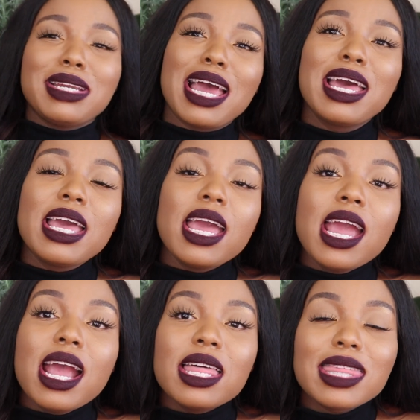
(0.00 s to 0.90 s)
but yeah,
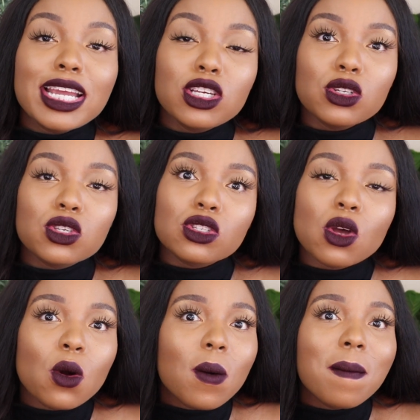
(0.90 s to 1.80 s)
thank you
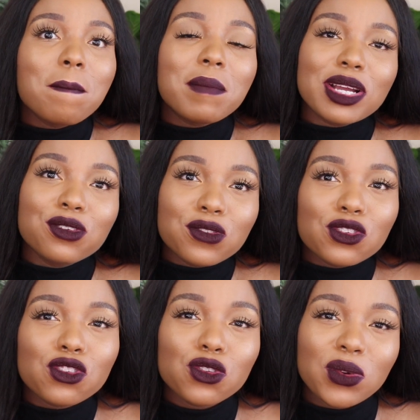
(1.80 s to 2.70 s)
so much for
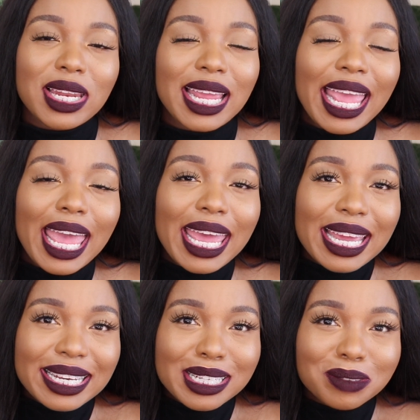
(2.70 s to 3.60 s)
tuning
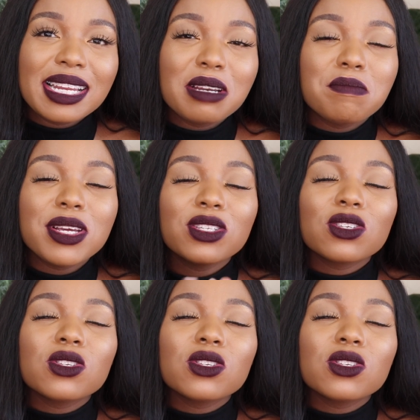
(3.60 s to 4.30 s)
in. It means